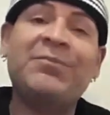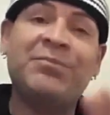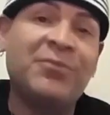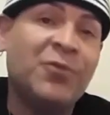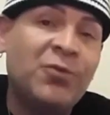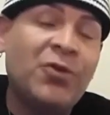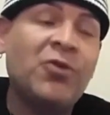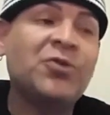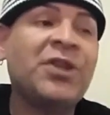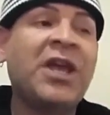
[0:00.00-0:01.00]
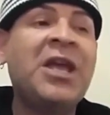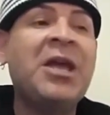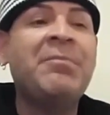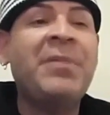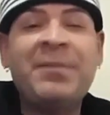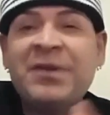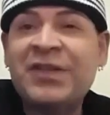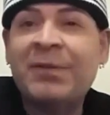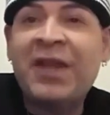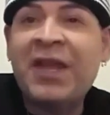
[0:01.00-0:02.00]
And who knows, maybe
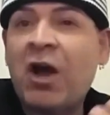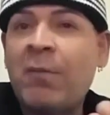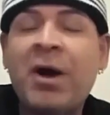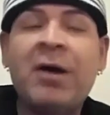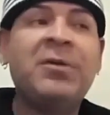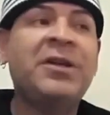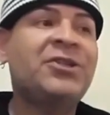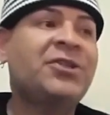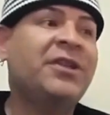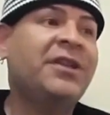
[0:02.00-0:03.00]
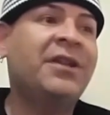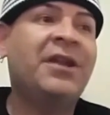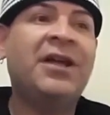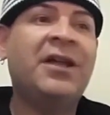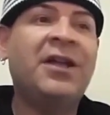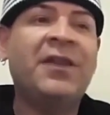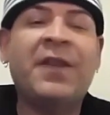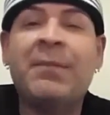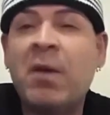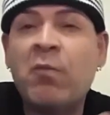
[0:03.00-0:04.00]
someday I'll publish
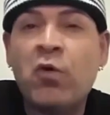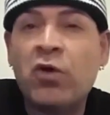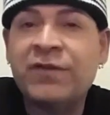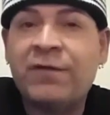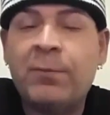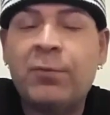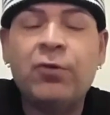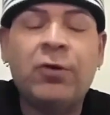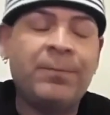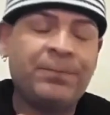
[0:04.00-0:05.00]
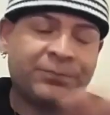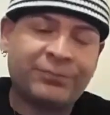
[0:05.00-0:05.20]
the memoirs of a brujo.